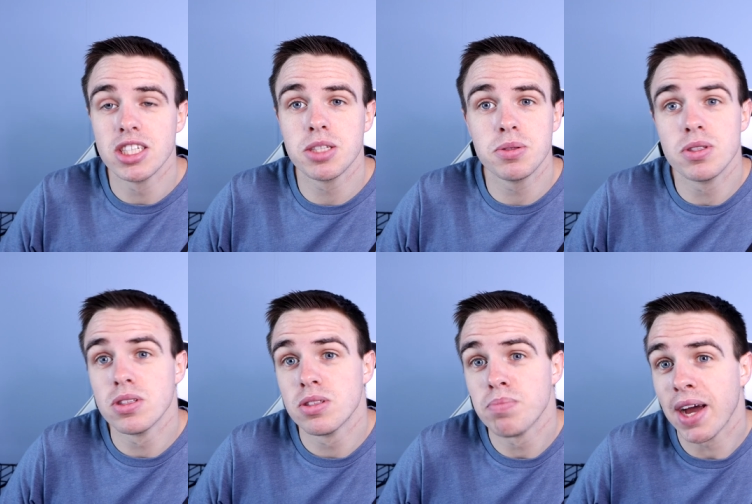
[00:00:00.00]
Just
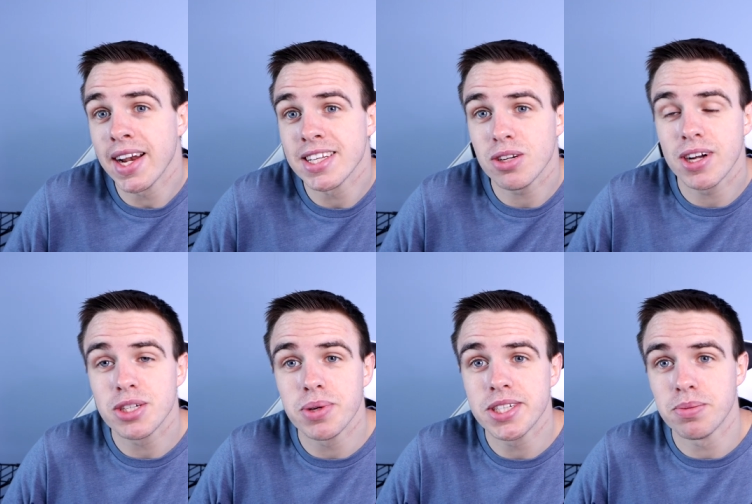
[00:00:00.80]
buy it as a
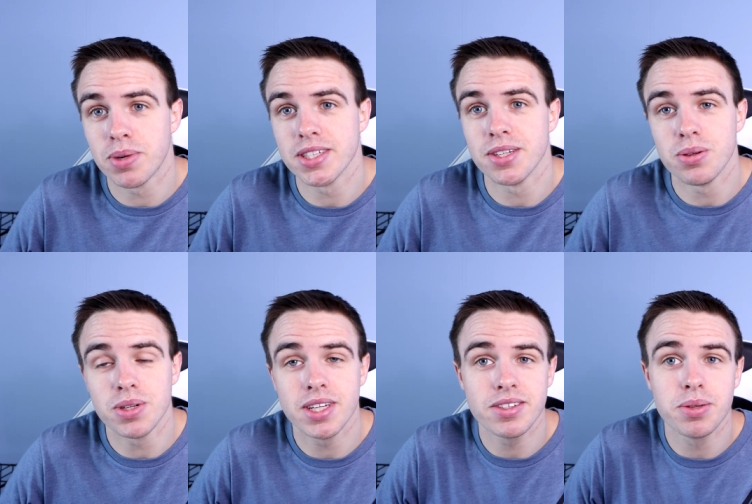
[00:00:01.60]
graduation present
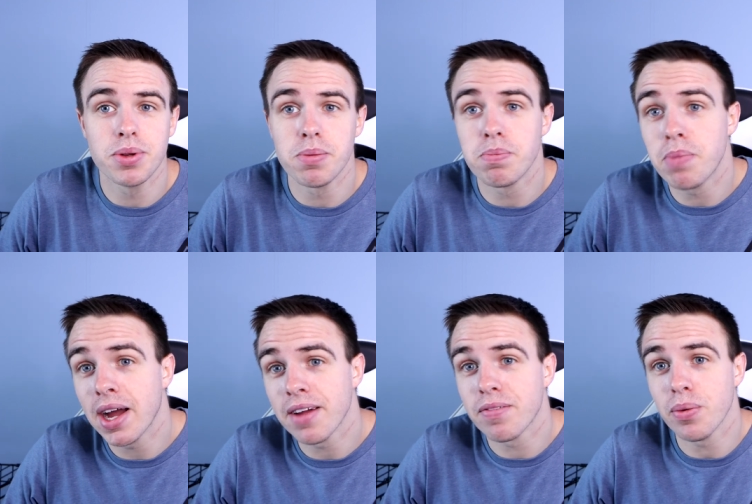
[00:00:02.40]
or tell someone to buy it